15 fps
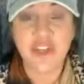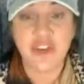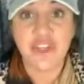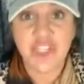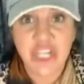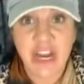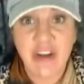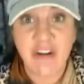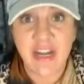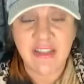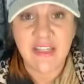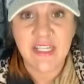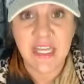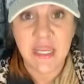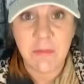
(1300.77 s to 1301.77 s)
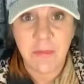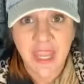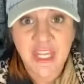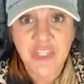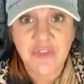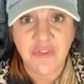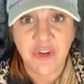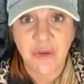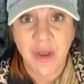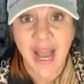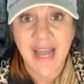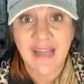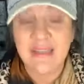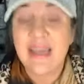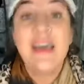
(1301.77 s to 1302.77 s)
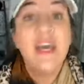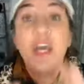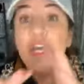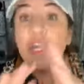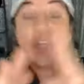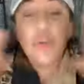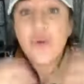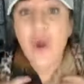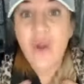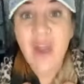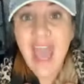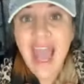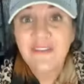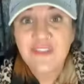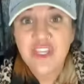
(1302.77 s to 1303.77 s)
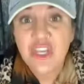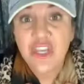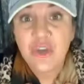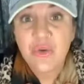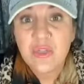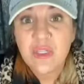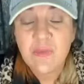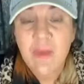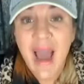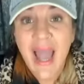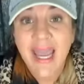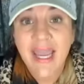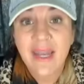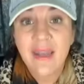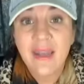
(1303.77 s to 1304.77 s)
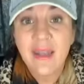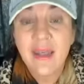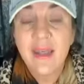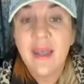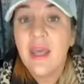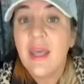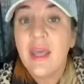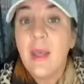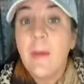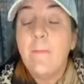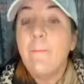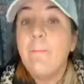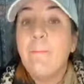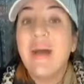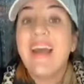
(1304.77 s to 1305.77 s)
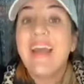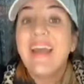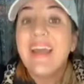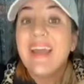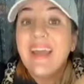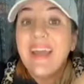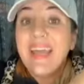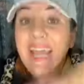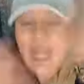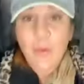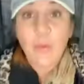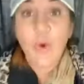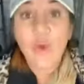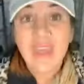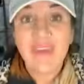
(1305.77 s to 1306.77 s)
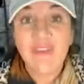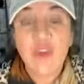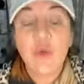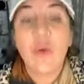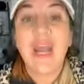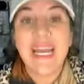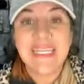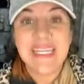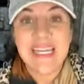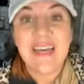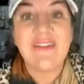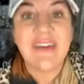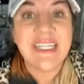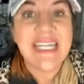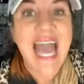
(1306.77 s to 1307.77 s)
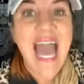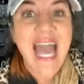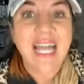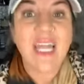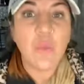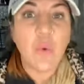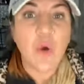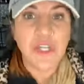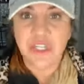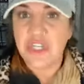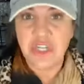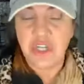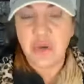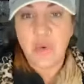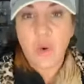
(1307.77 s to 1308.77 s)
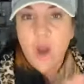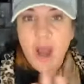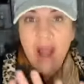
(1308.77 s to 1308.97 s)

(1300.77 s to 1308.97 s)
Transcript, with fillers: share it in the team page for you guys. You don't have to use Mayan, but it will give you an idea of exactly what to do. Uh,